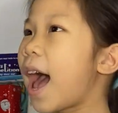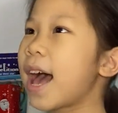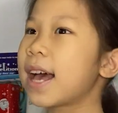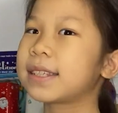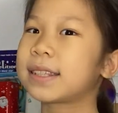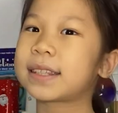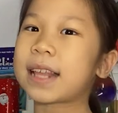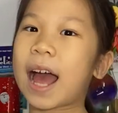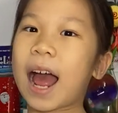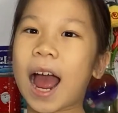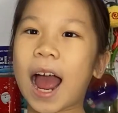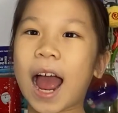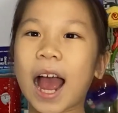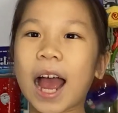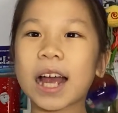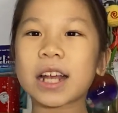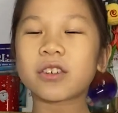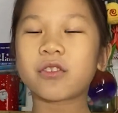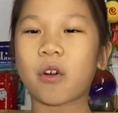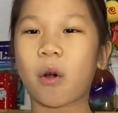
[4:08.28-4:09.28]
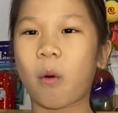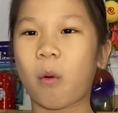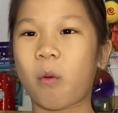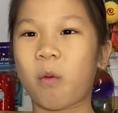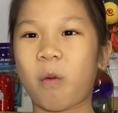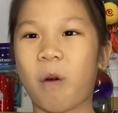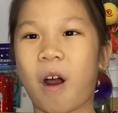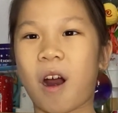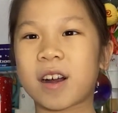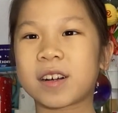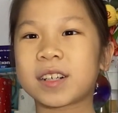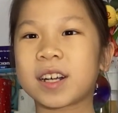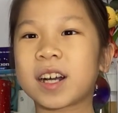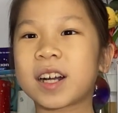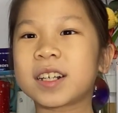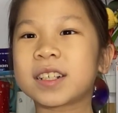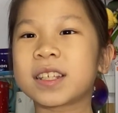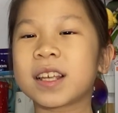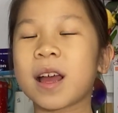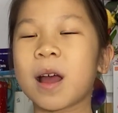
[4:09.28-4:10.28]
As the hydro
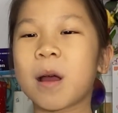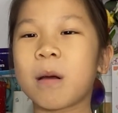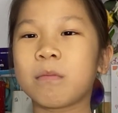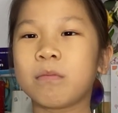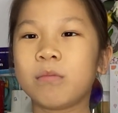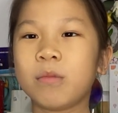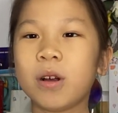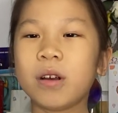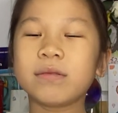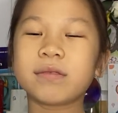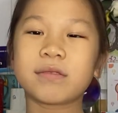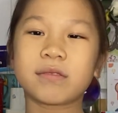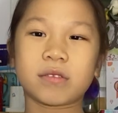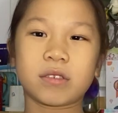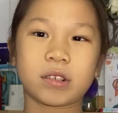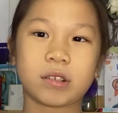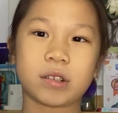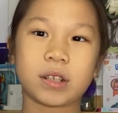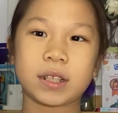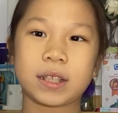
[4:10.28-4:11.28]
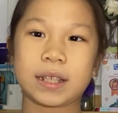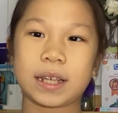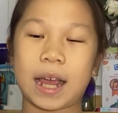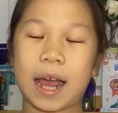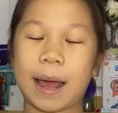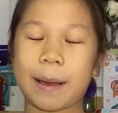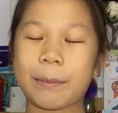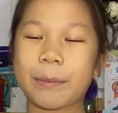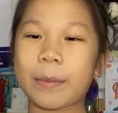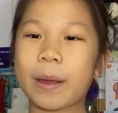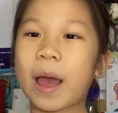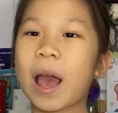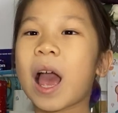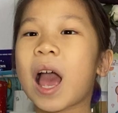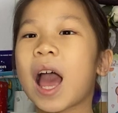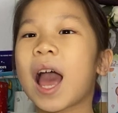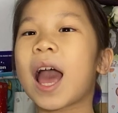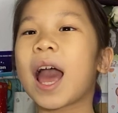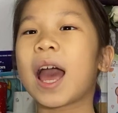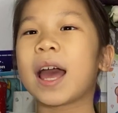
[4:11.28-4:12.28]
waters move through them,
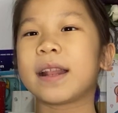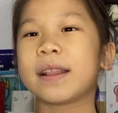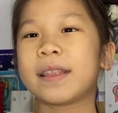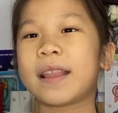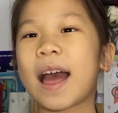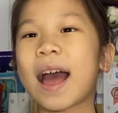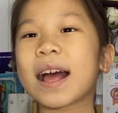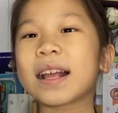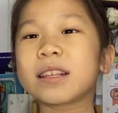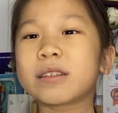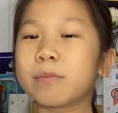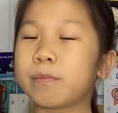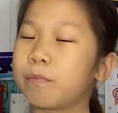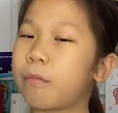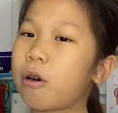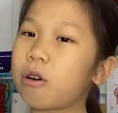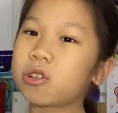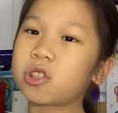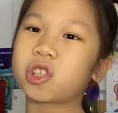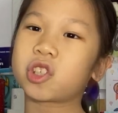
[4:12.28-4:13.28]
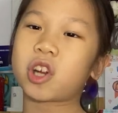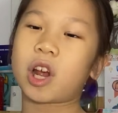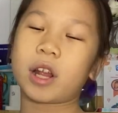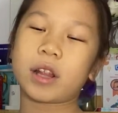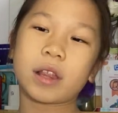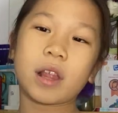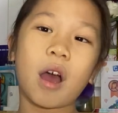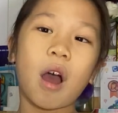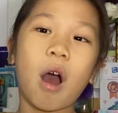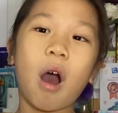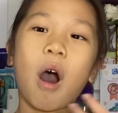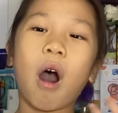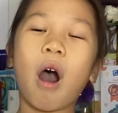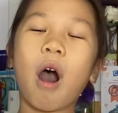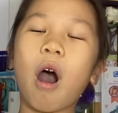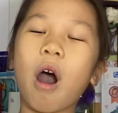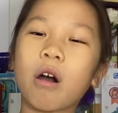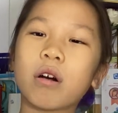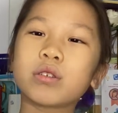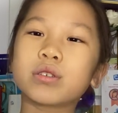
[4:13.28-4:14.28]
that motion
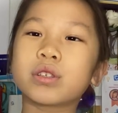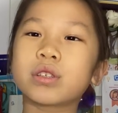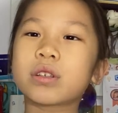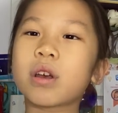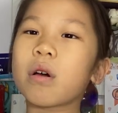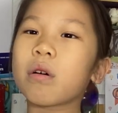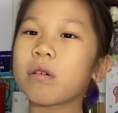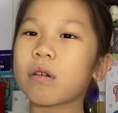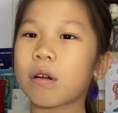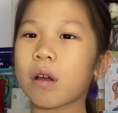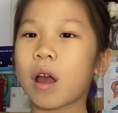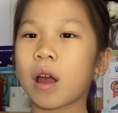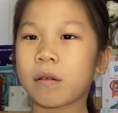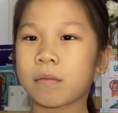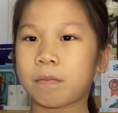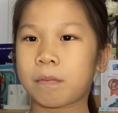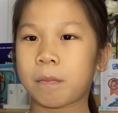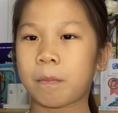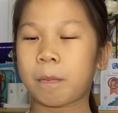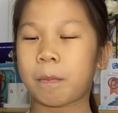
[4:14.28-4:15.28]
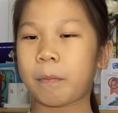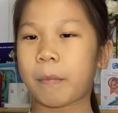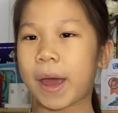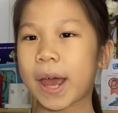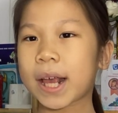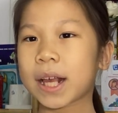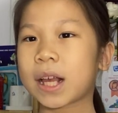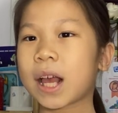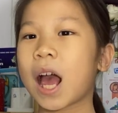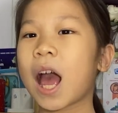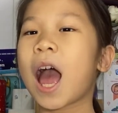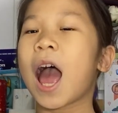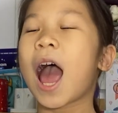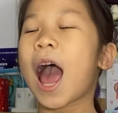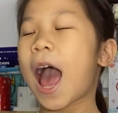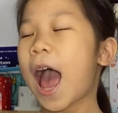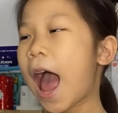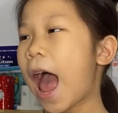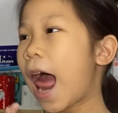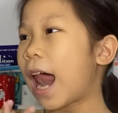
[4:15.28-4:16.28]
also make
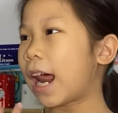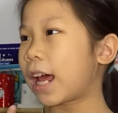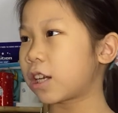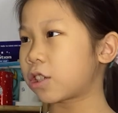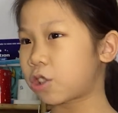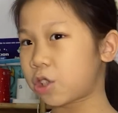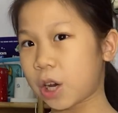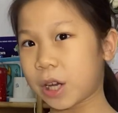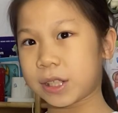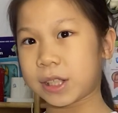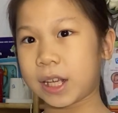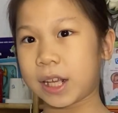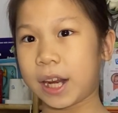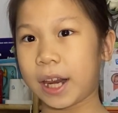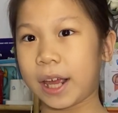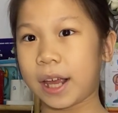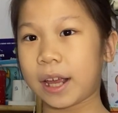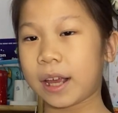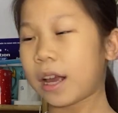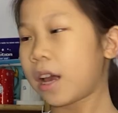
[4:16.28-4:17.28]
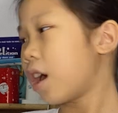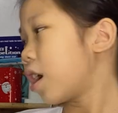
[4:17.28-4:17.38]
electricity.